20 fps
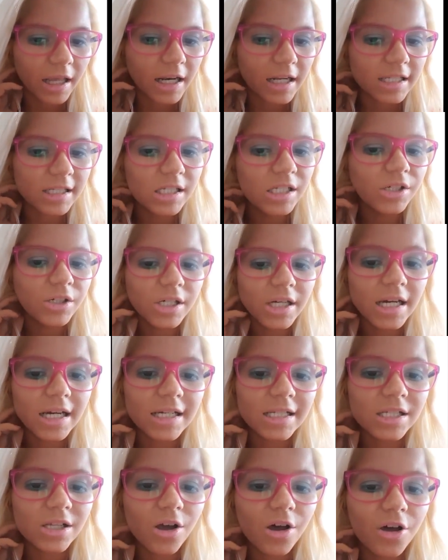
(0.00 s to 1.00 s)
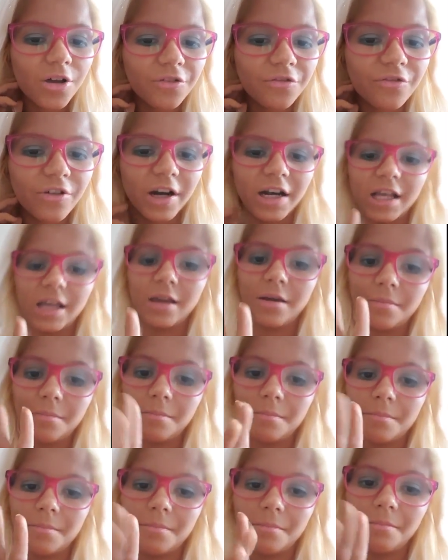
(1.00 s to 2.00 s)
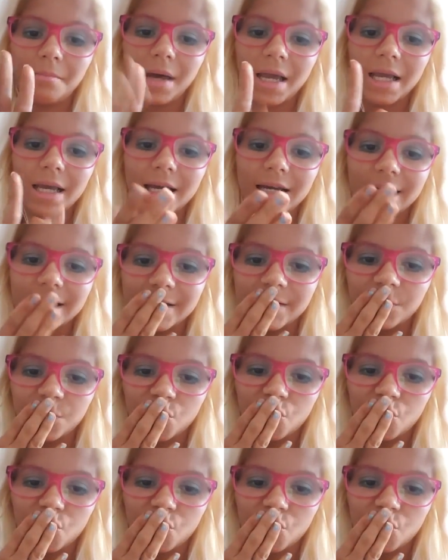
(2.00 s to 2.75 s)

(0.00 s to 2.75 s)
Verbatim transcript: And I see you guys on Friday. Bye guys.